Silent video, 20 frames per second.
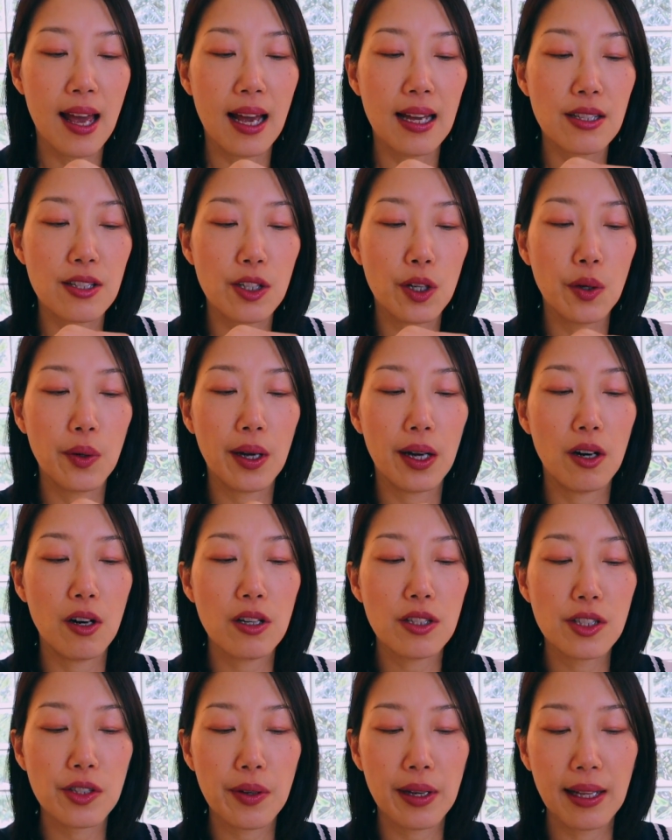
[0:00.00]
And so
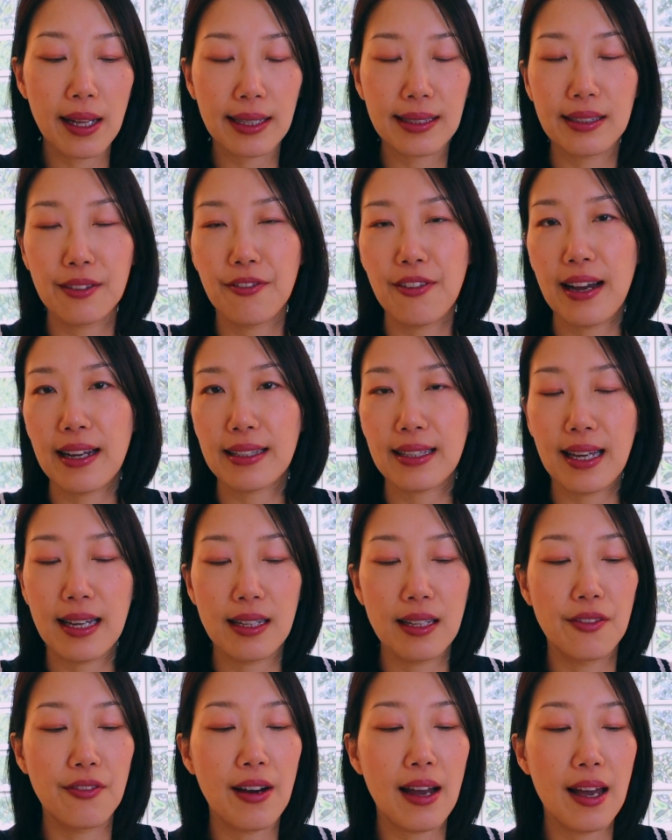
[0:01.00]
also I like the fact
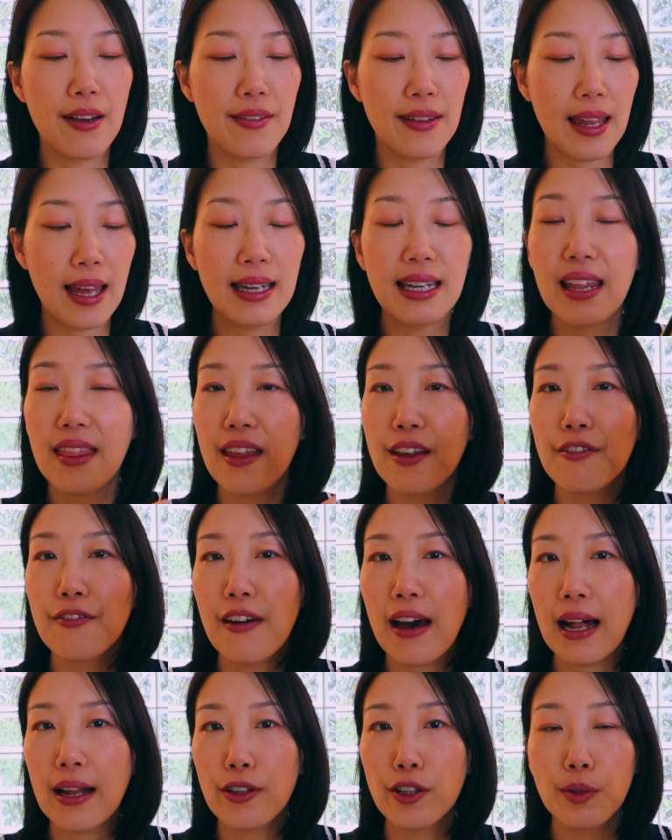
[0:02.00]
that if I have anything
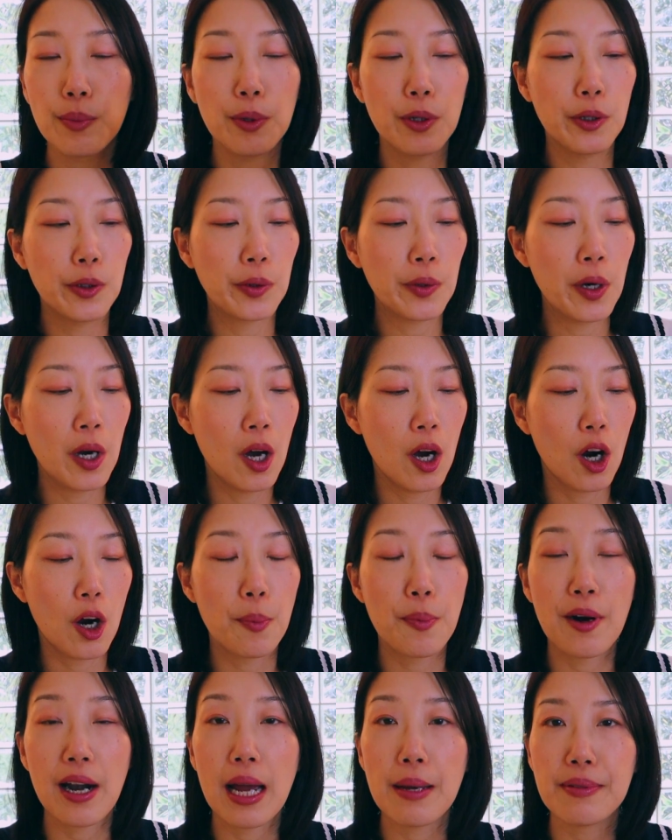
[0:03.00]
valuable, or
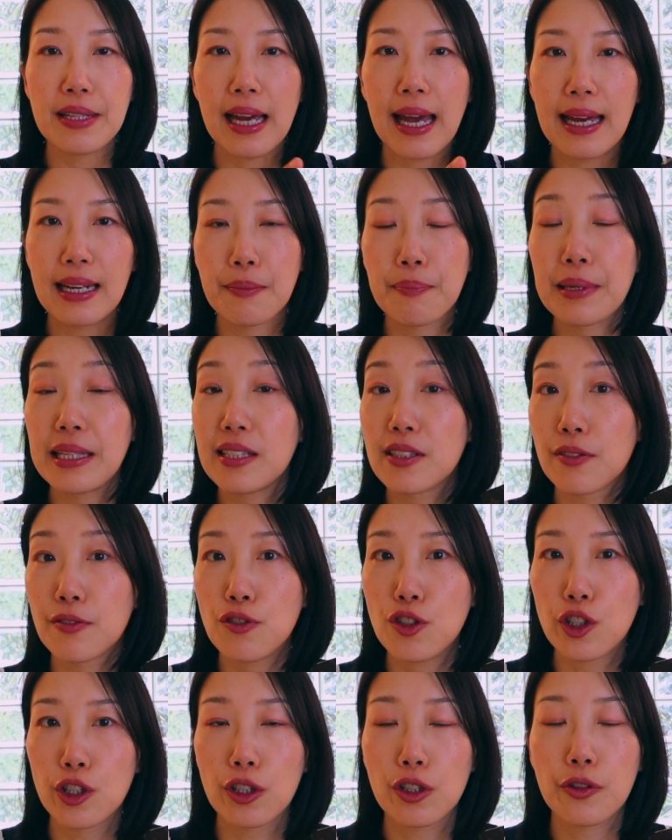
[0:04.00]
perhaps I had a piece
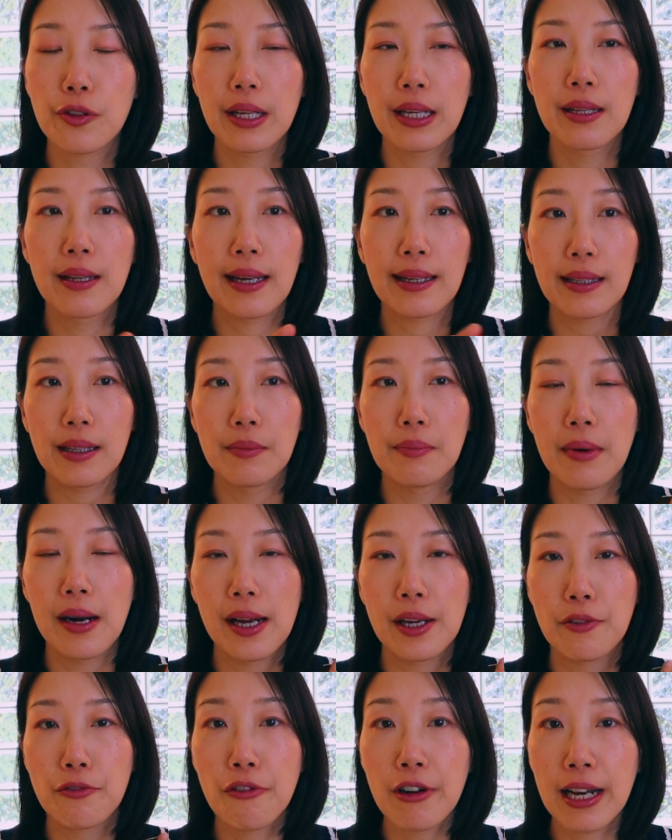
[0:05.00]
of jewelry like
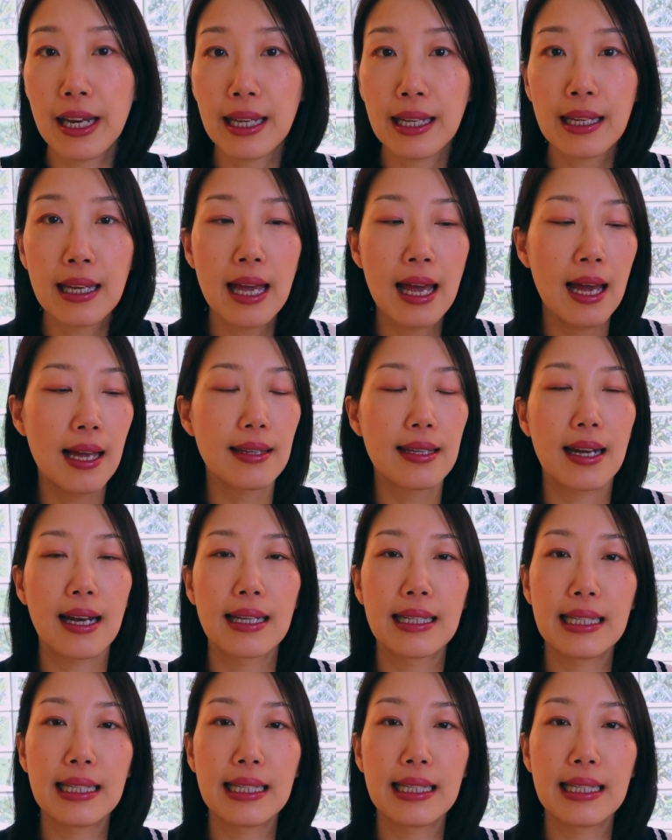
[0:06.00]
my ring that I